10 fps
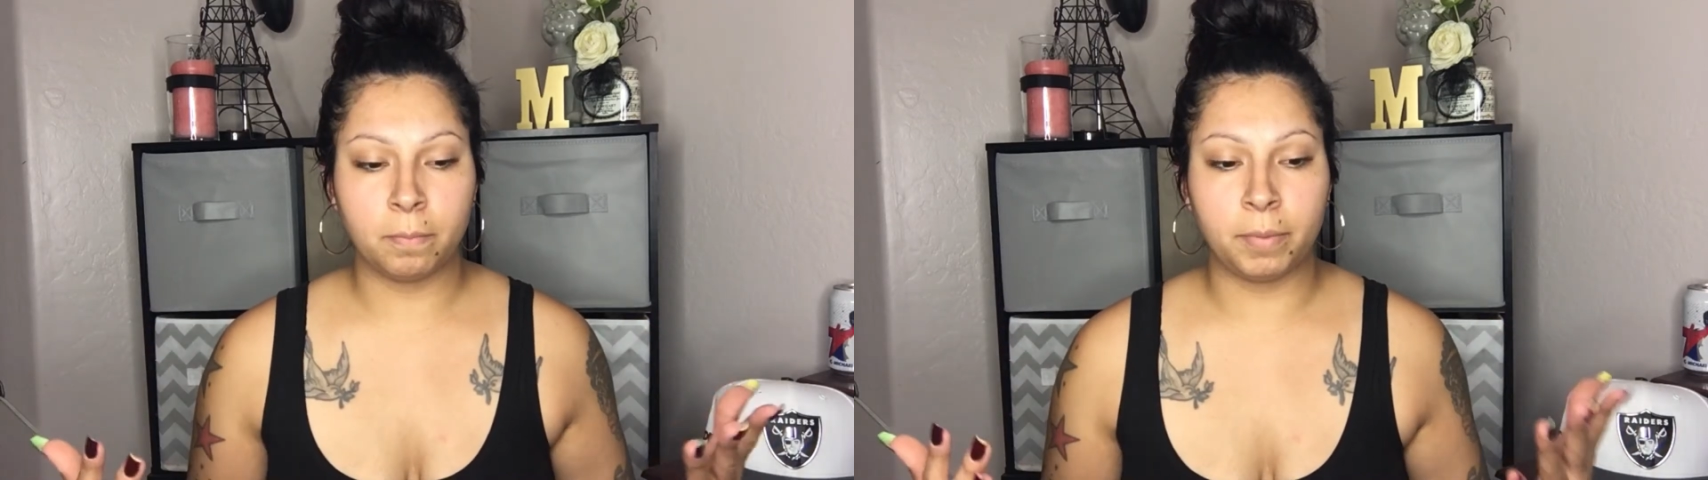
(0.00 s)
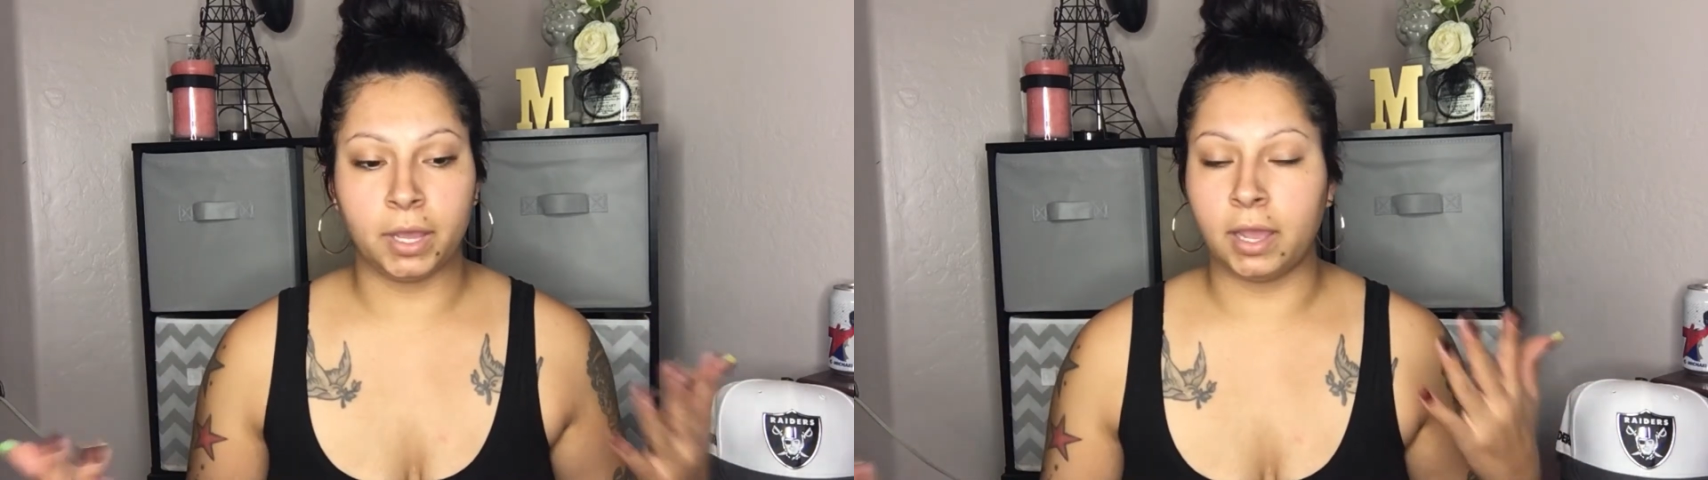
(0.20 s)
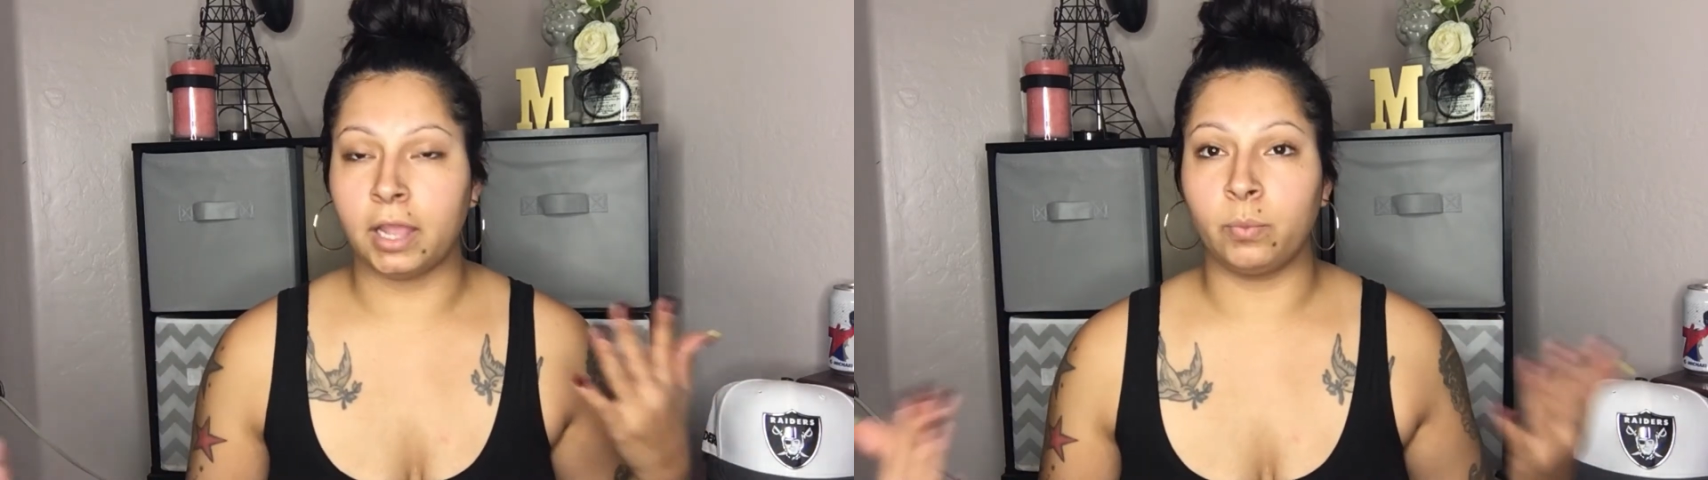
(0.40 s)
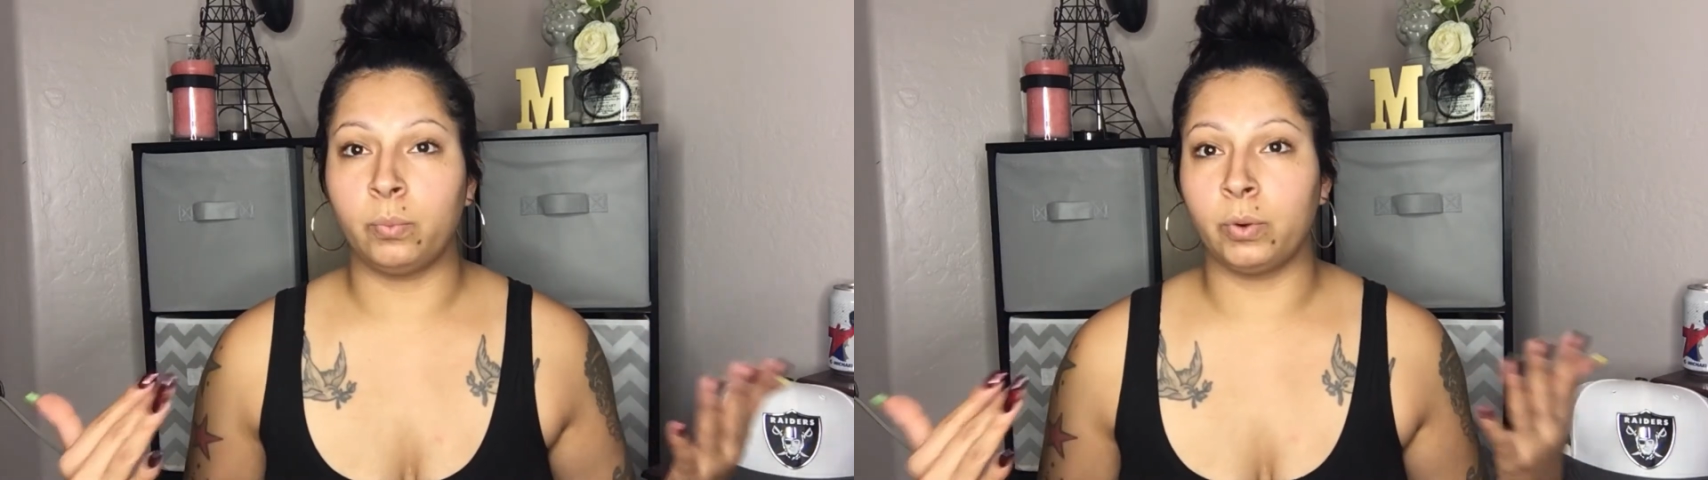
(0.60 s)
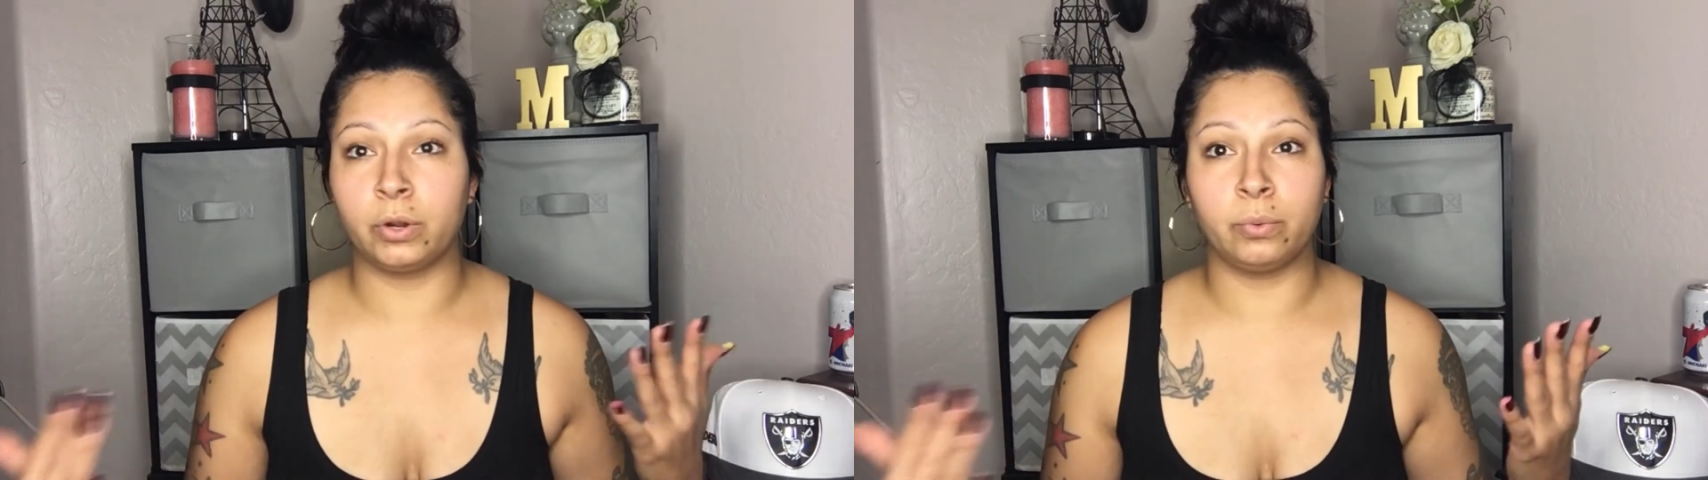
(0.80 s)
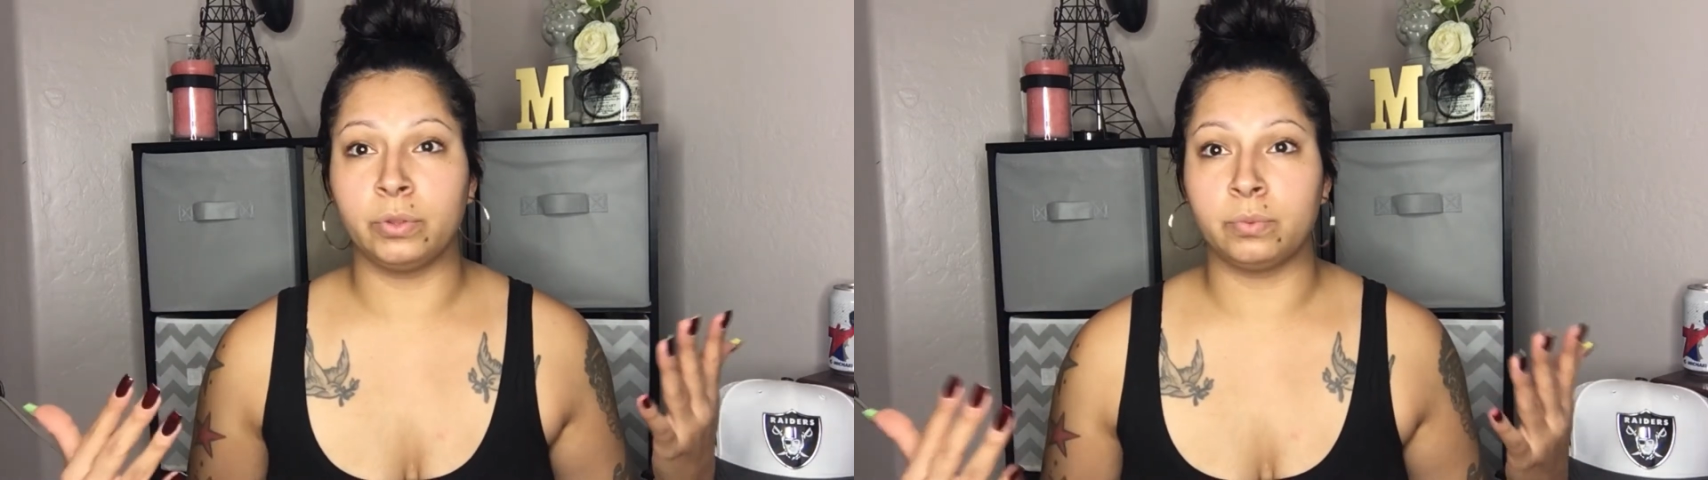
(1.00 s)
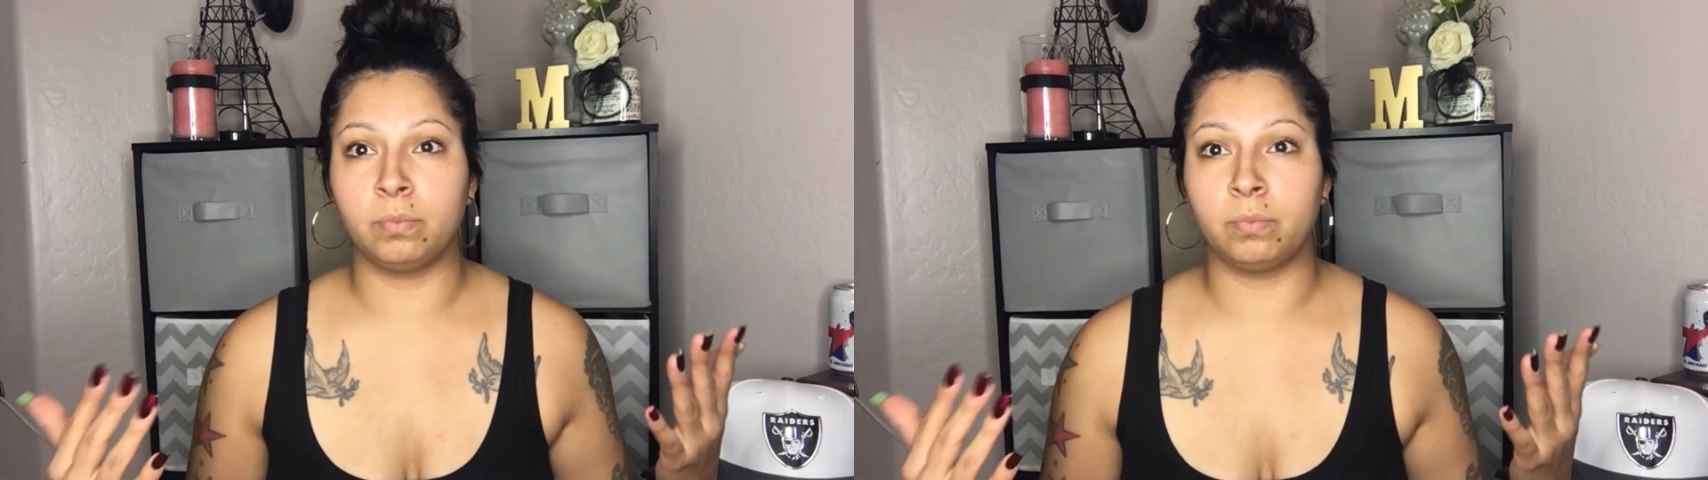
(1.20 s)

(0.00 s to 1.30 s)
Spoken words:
But I work with